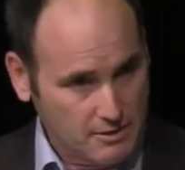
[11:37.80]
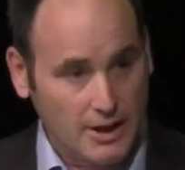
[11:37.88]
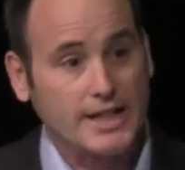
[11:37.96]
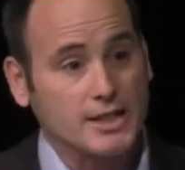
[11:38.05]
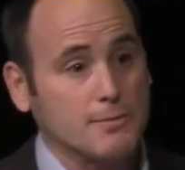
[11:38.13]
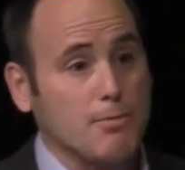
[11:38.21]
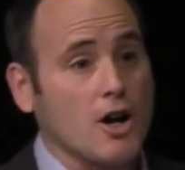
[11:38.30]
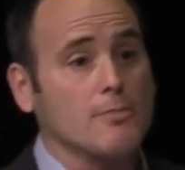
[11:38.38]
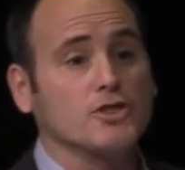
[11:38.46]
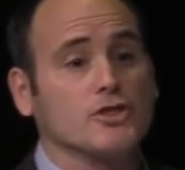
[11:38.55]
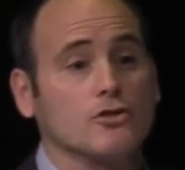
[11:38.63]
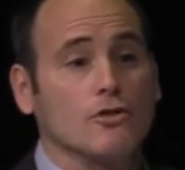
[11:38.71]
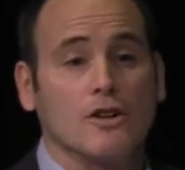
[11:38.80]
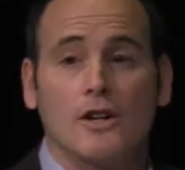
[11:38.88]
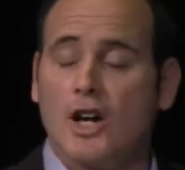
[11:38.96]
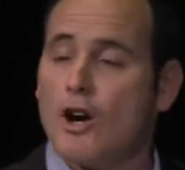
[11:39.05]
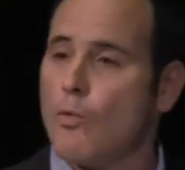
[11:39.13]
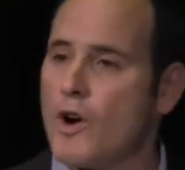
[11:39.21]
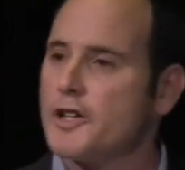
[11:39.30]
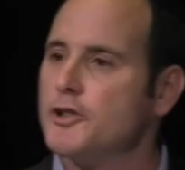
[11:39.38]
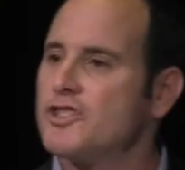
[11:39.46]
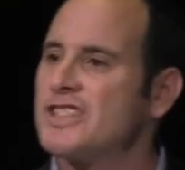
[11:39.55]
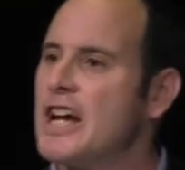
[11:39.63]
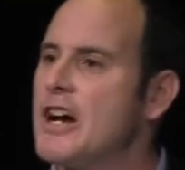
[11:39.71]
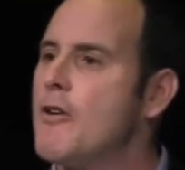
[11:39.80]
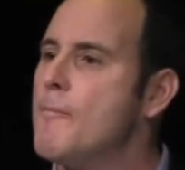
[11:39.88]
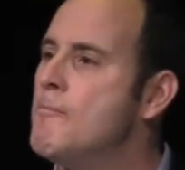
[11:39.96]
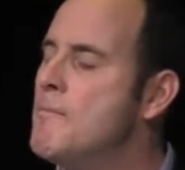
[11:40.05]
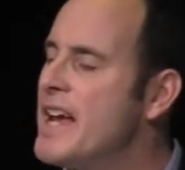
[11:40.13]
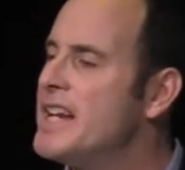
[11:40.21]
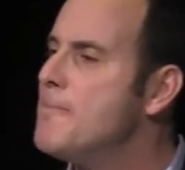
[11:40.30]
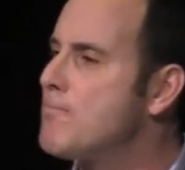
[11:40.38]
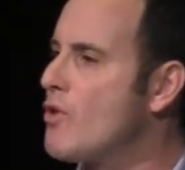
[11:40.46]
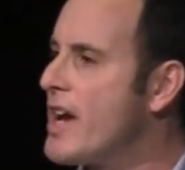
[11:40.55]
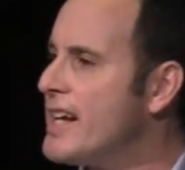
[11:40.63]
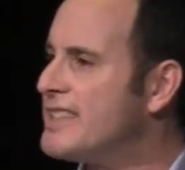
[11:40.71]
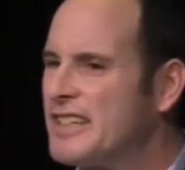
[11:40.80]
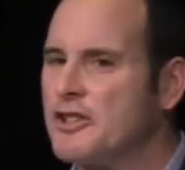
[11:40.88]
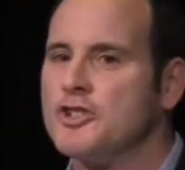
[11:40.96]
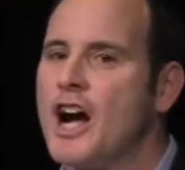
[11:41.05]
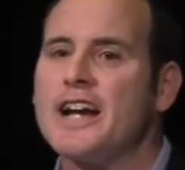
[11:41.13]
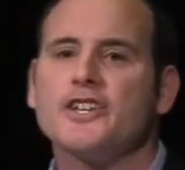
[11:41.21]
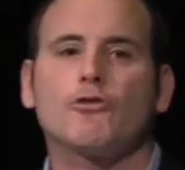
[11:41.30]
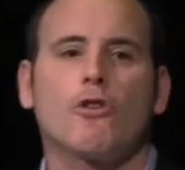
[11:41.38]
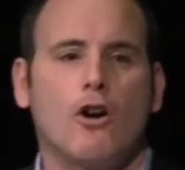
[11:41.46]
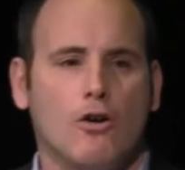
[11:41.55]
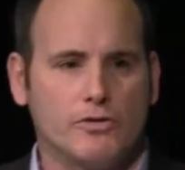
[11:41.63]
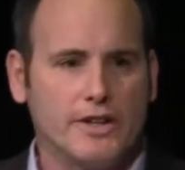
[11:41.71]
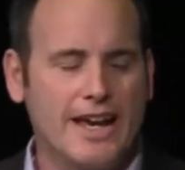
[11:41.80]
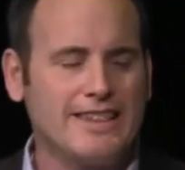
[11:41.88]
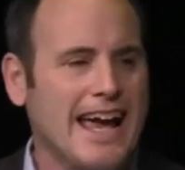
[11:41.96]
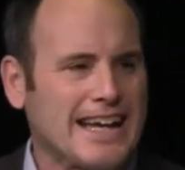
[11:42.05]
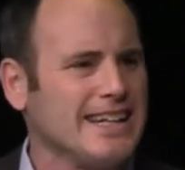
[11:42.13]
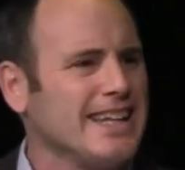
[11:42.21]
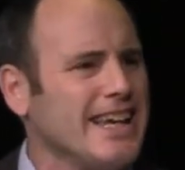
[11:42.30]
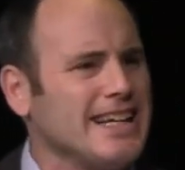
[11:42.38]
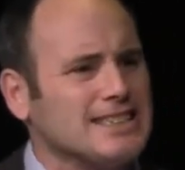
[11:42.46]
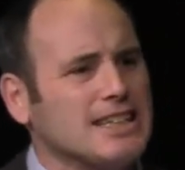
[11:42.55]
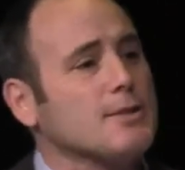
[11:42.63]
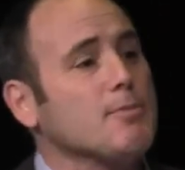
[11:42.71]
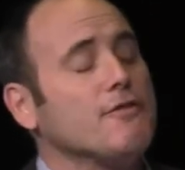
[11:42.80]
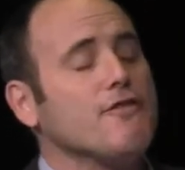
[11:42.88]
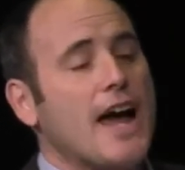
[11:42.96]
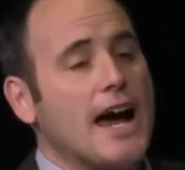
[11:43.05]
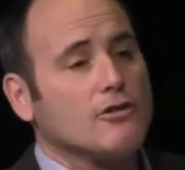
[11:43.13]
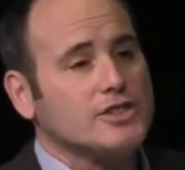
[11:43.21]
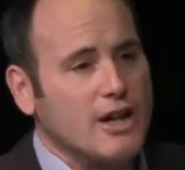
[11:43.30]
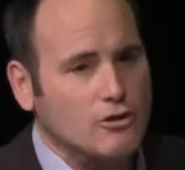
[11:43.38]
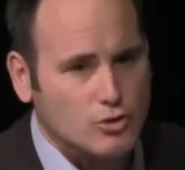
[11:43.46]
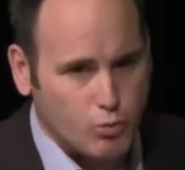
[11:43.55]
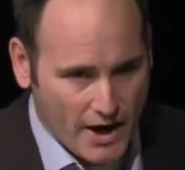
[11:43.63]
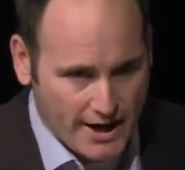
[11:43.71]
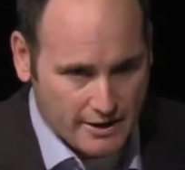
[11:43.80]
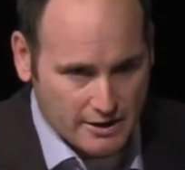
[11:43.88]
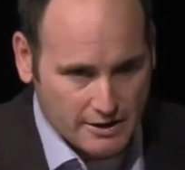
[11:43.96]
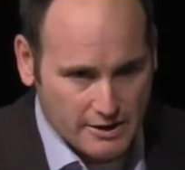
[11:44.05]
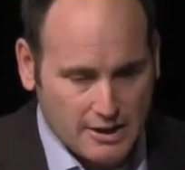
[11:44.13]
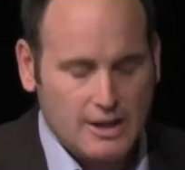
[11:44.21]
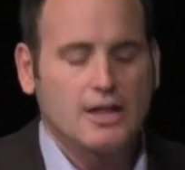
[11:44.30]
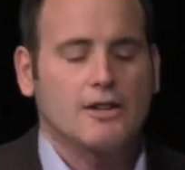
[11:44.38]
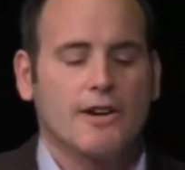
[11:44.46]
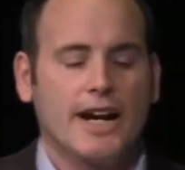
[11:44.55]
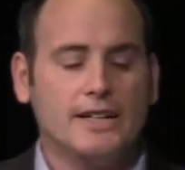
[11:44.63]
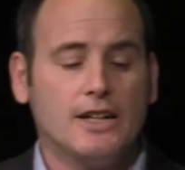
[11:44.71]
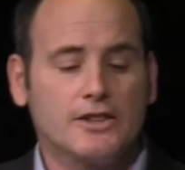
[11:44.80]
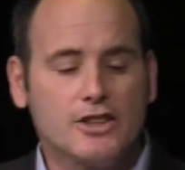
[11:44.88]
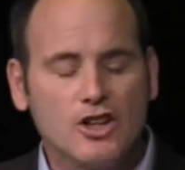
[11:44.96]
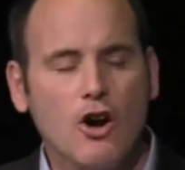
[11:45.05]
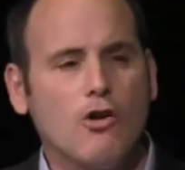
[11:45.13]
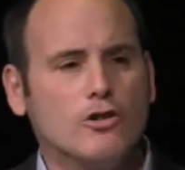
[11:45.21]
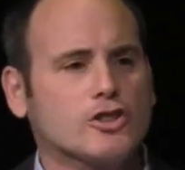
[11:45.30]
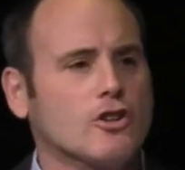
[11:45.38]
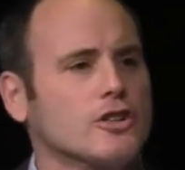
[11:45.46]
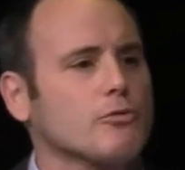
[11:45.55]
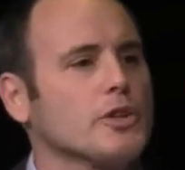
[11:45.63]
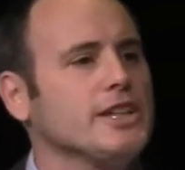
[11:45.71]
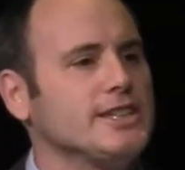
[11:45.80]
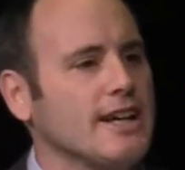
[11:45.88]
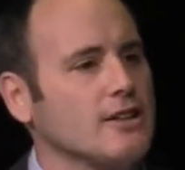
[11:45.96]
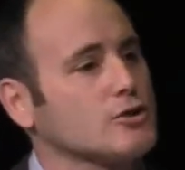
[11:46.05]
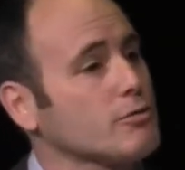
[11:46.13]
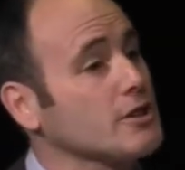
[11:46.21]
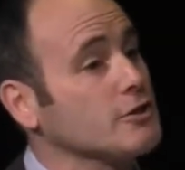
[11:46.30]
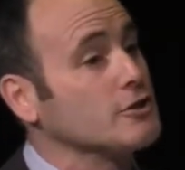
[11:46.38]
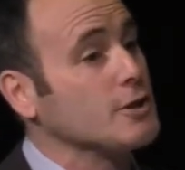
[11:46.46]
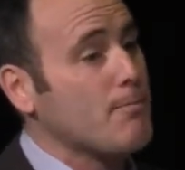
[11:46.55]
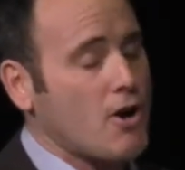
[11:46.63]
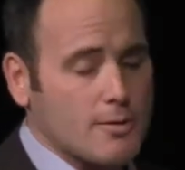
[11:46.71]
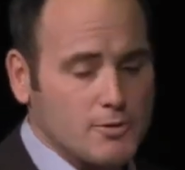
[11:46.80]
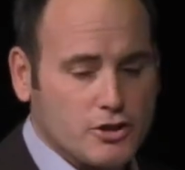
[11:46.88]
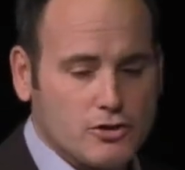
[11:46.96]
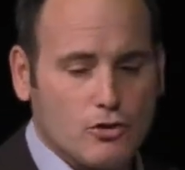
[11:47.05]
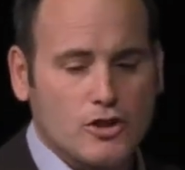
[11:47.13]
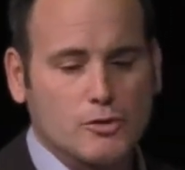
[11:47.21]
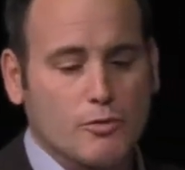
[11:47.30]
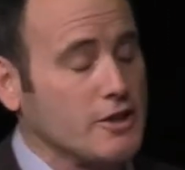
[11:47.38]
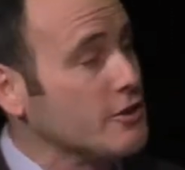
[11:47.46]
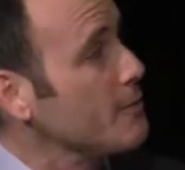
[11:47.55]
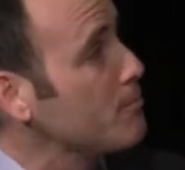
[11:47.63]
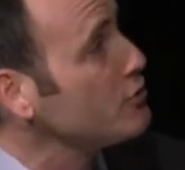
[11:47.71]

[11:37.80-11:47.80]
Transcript: like a department store, where you sell many brands that are not your own and that can easily be found elsewhere, right? Those are the retailers, whether they're department stores, whether they're